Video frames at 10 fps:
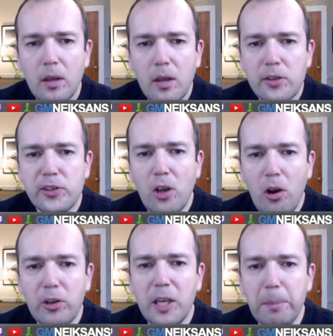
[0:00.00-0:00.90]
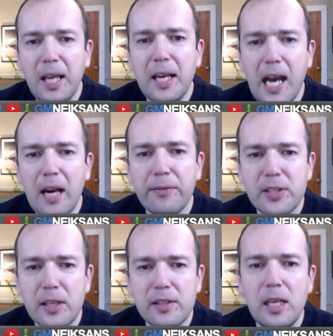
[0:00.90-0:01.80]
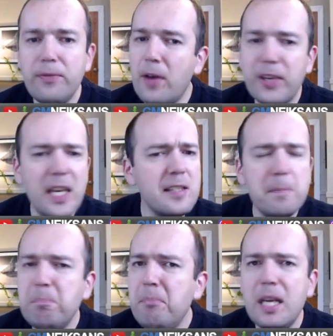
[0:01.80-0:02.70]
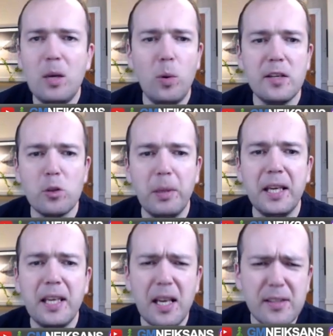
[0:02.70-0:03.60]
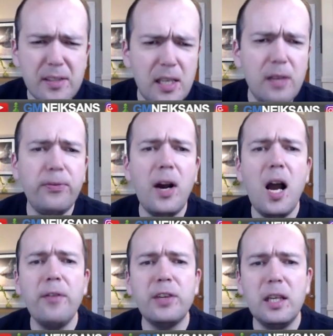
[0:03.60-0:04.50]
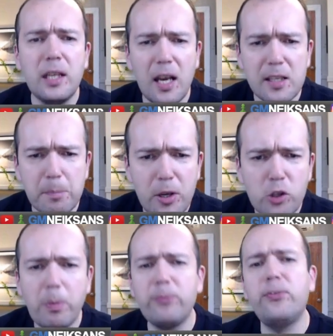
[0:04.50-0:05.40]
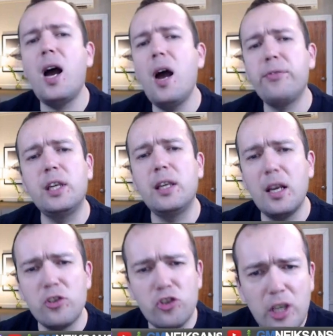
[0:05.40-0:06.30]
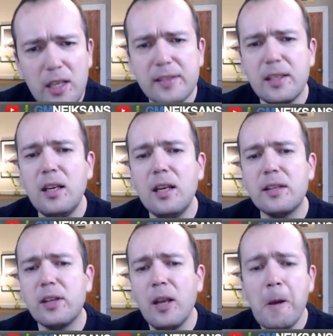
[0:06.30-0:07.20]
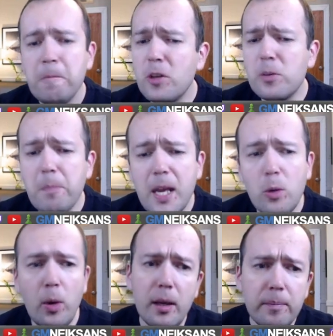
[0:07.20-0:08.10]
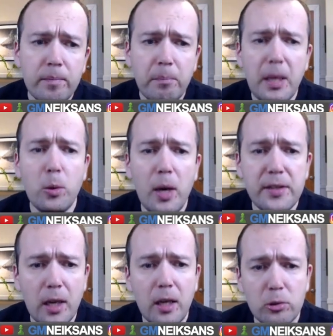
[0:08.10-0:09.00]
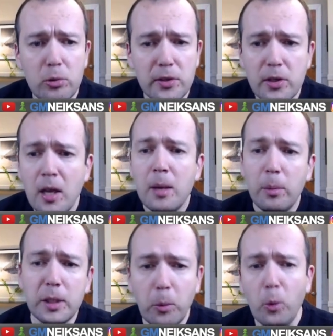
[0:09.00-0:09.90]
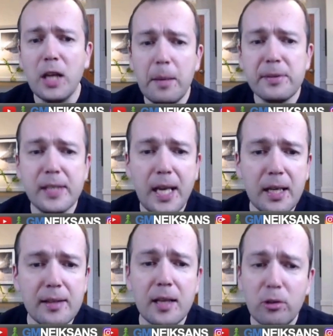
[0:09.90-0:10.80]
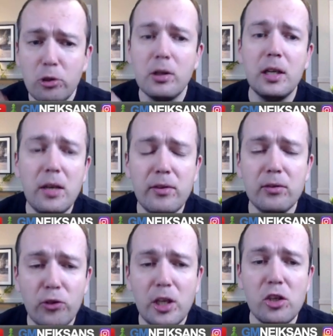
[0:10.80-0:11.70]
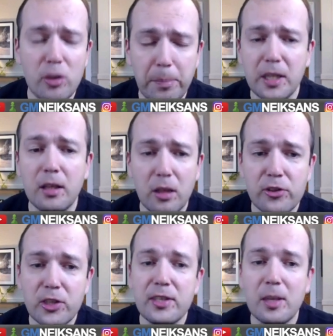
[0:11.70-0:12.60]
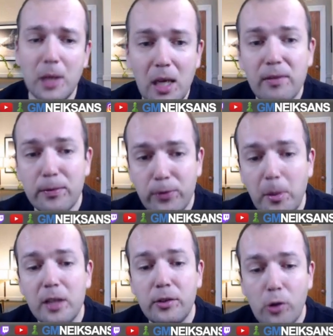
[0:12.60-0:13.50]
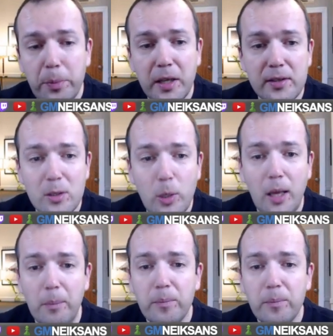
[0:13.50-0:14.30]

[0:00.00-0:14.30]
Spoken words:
So he played knight f6, d5. He has many ways to play. He has c5, he has bishop f5, he has g6. There's many ways he can do this. But what I'm saying is that you can even reach the particular system even from other openings as well.